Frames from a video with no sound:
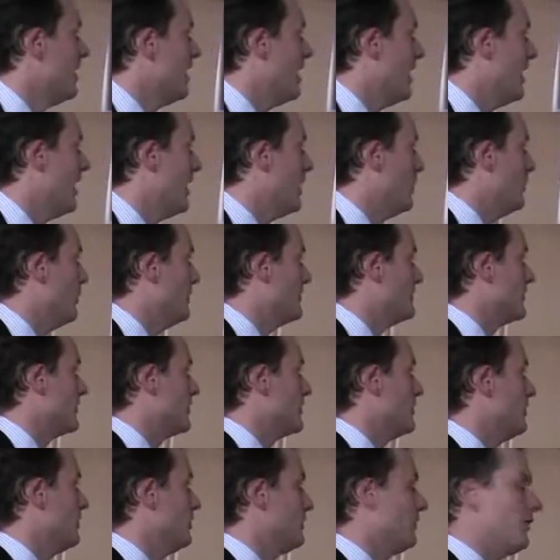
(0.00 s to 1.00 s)
Uh, we
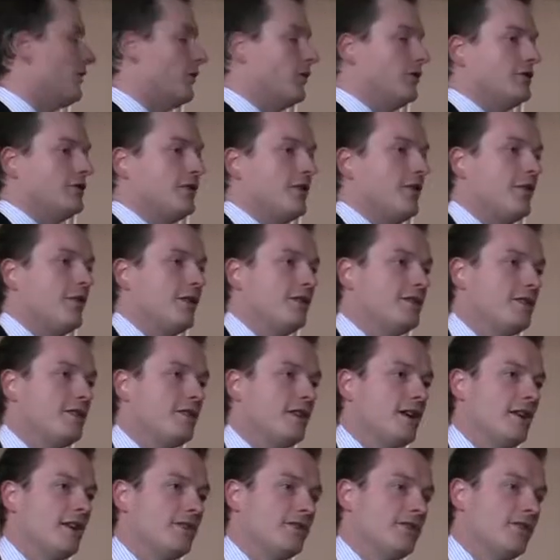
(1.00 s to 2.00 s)
secured
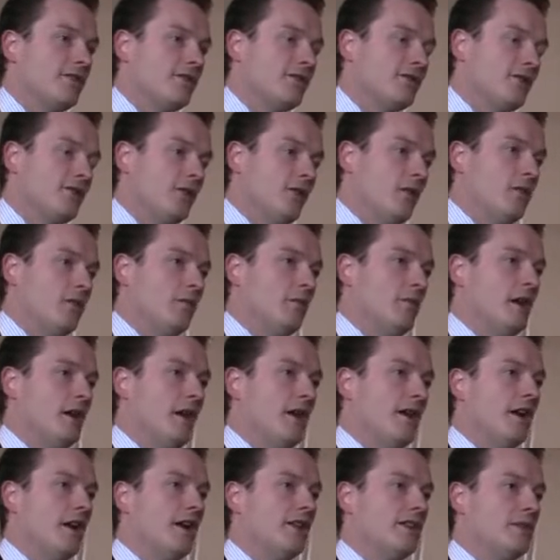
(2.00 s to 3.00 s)
430,000 from
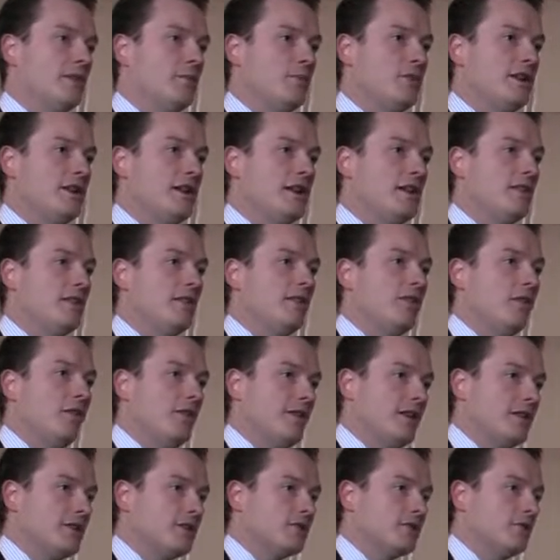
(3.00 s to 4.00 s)
an RDPE
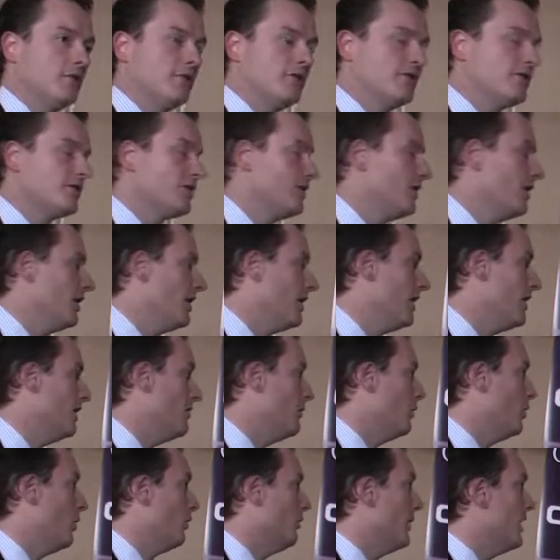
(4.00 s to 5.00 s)
funding source
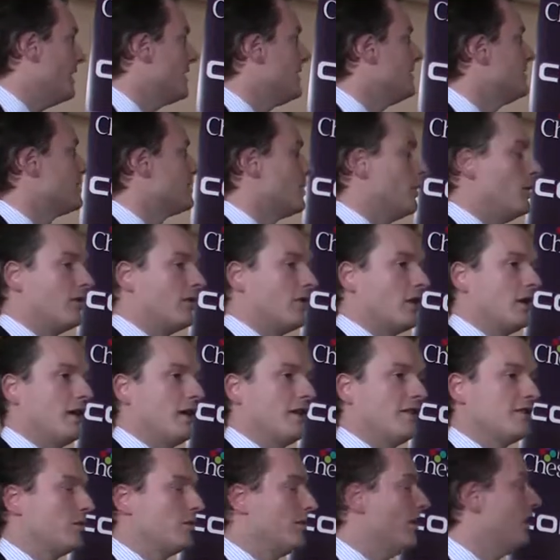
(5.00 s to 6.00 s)
uh, already, so we've got a
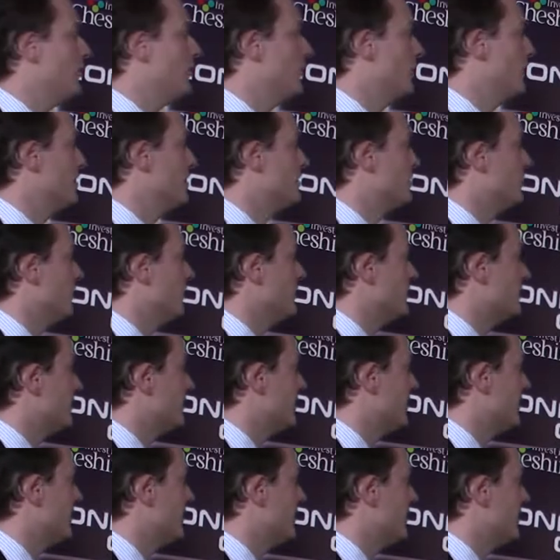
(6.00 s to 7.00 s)
little bit of money to one
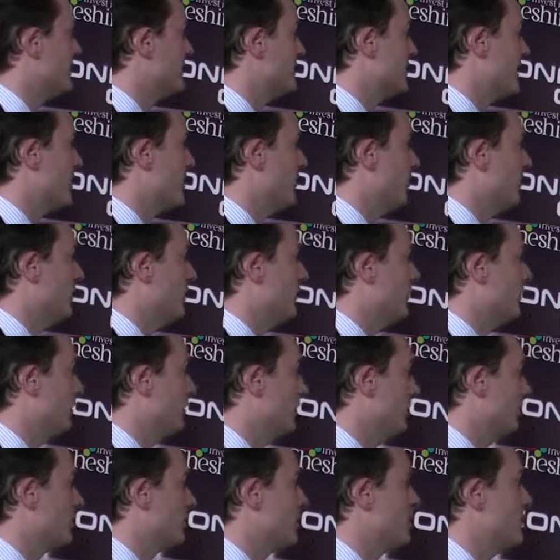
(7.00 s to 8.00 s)
side there to help with
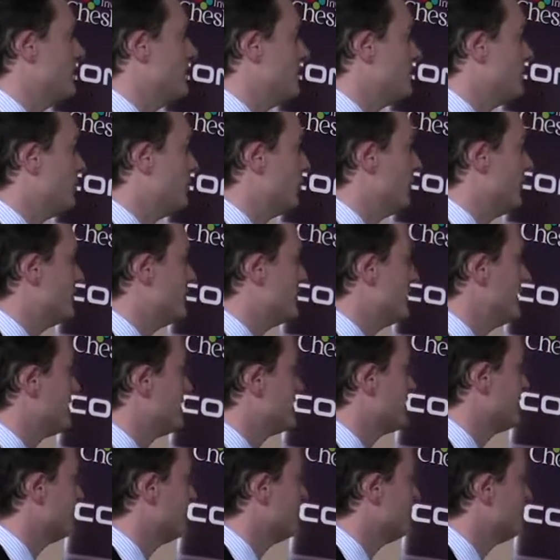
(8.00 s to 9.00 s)
uh, community
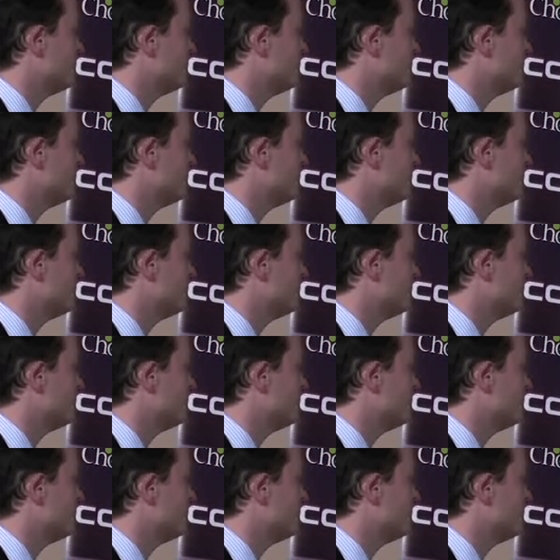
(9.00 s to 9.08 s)
projects.